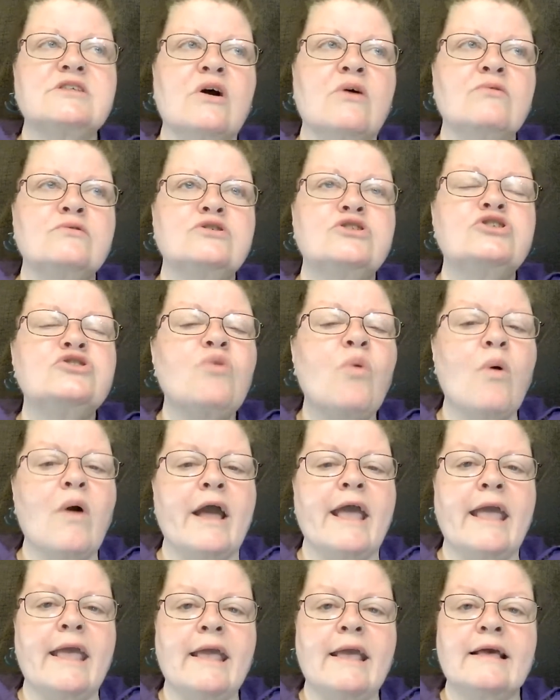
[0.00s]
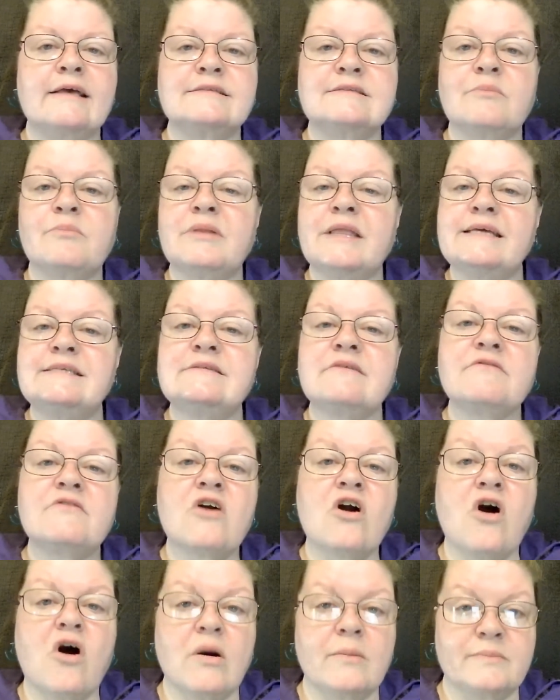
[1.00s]
joy is a place of
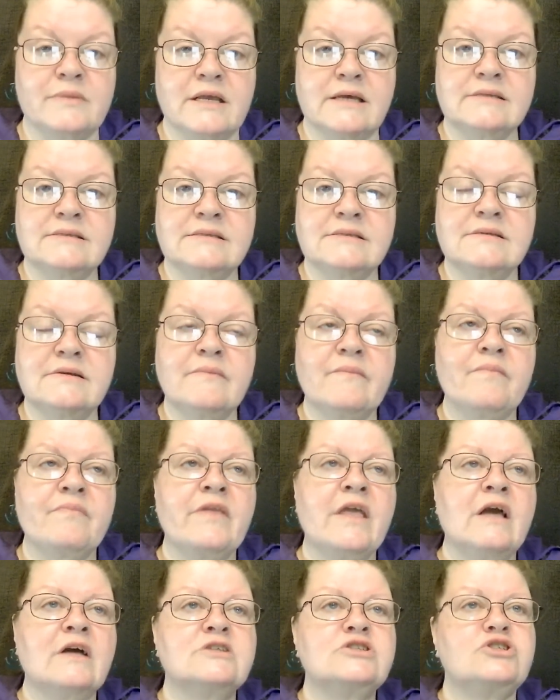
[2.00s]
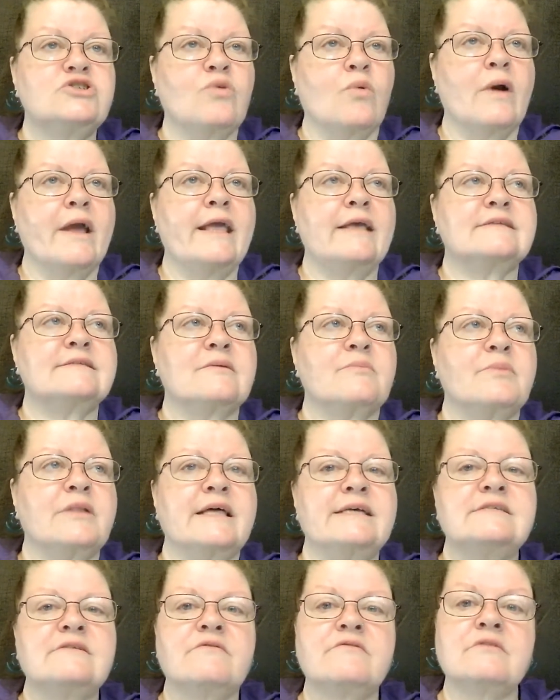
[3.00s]
calmness. Joy is a place
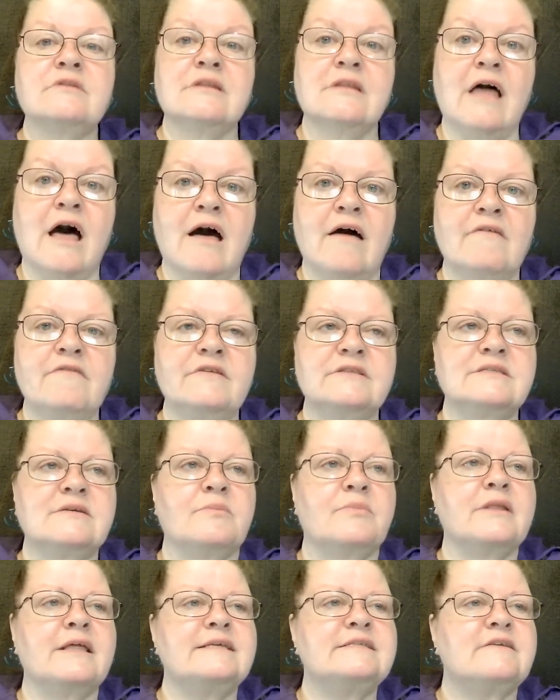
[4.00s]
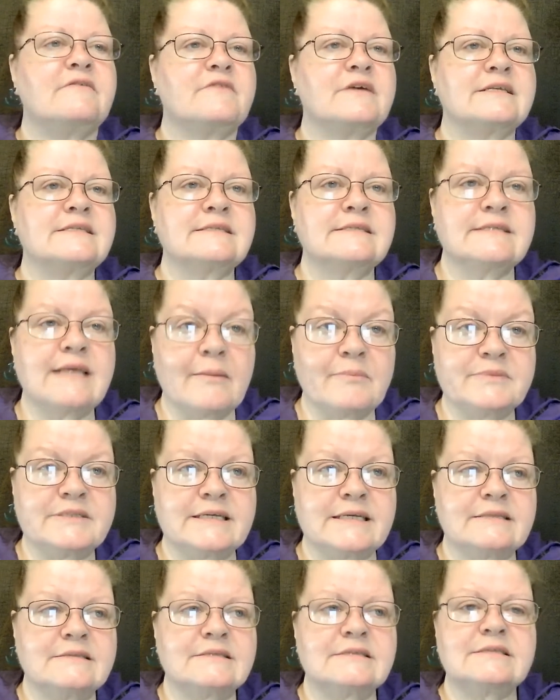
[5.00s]
of love. It's a place of
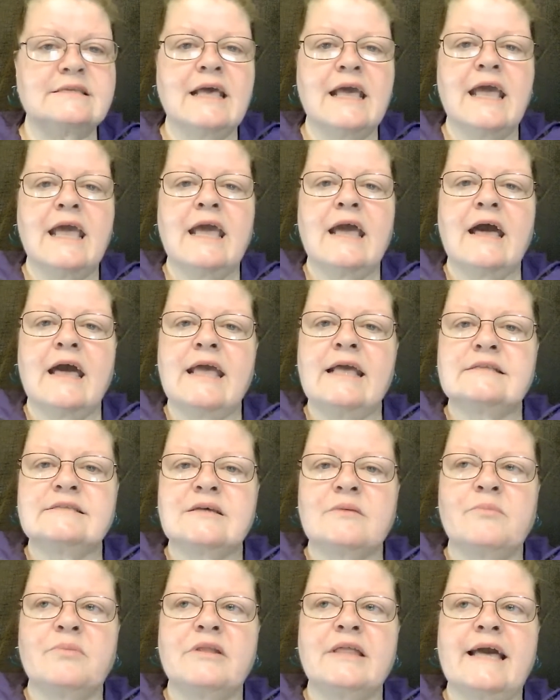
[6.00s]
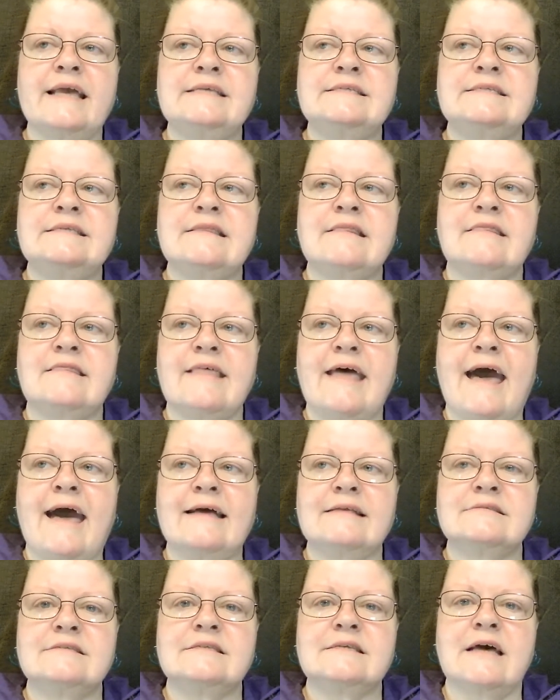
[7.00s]
acceptance. It's a place that
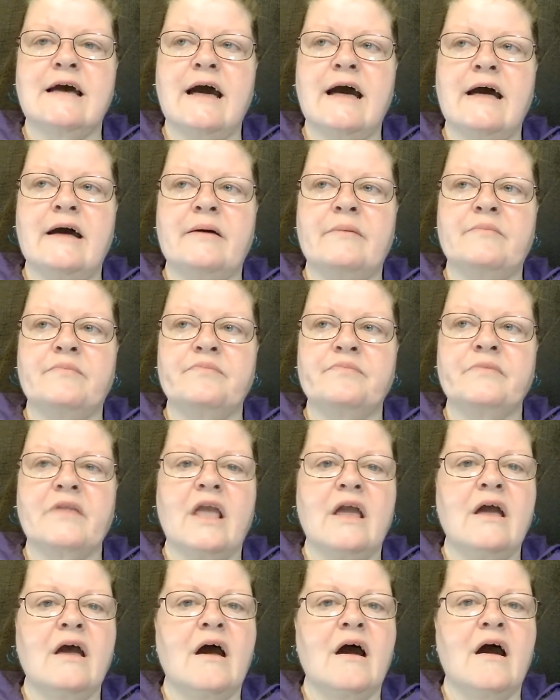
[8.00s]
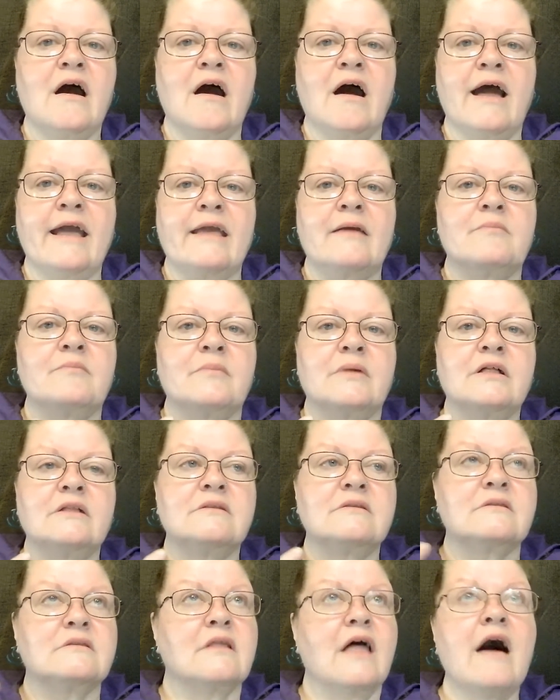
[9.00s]
I am
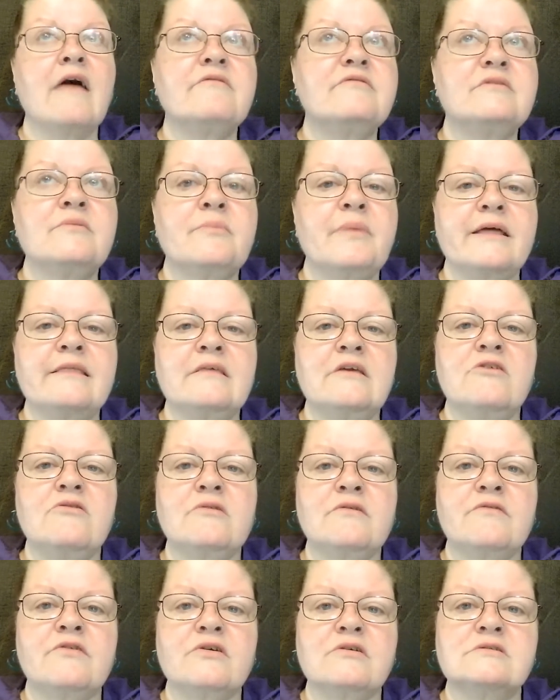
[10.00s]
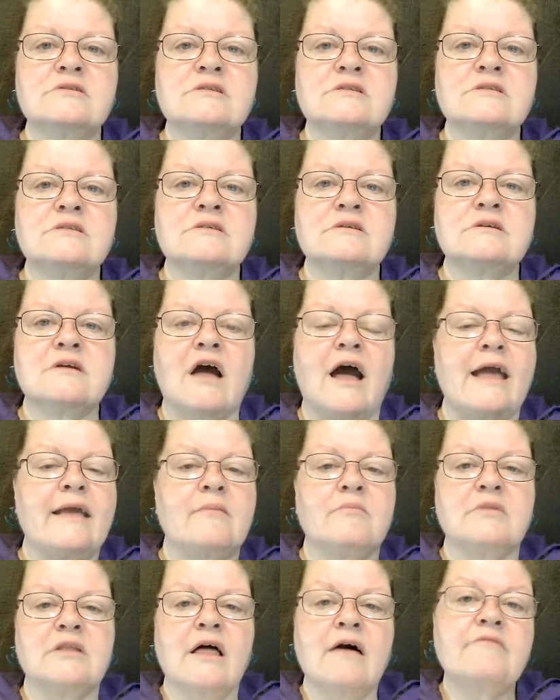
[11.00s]
loved by the universe. I
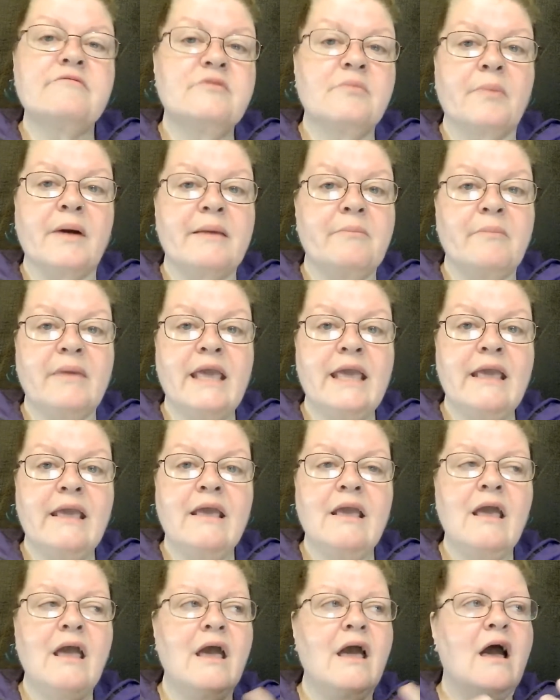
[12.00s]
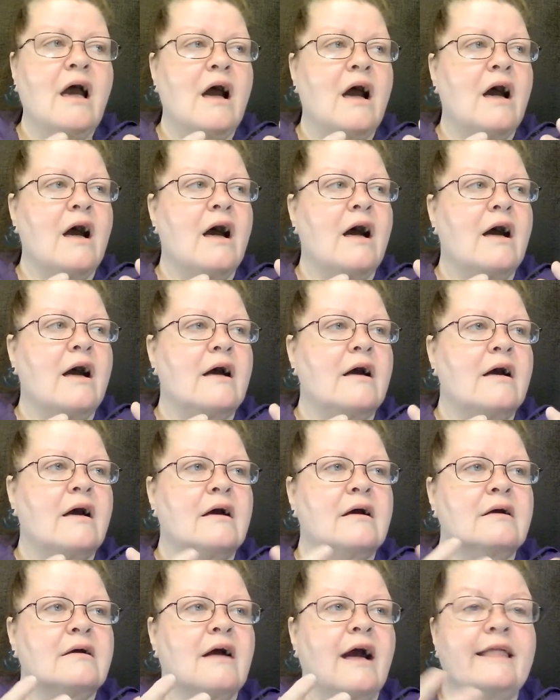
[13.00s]
am loved by me. I
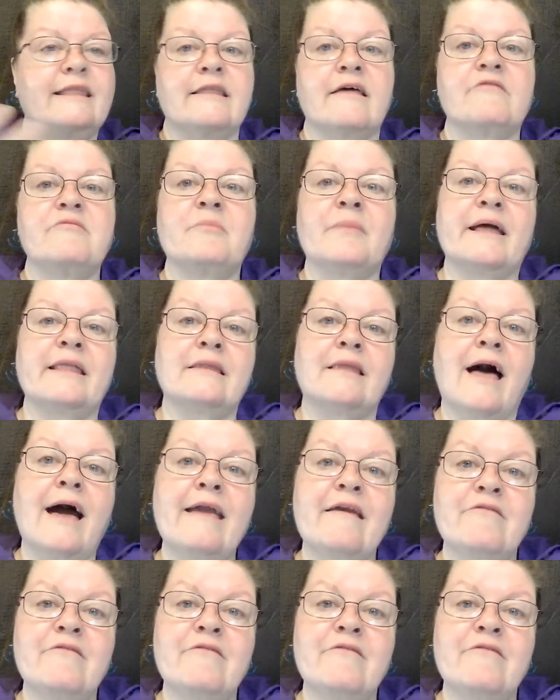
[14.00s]
love my life.